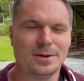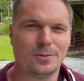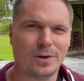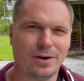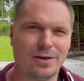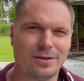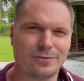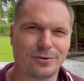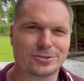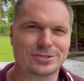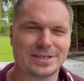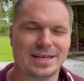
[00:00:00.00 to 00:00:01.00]
Well,
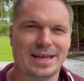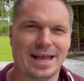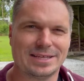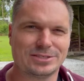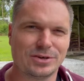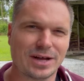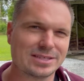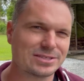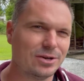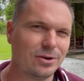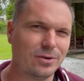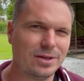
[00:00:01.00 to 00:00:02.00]
unfortunately, as you guys
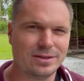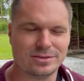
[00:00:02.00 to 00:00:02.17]
know,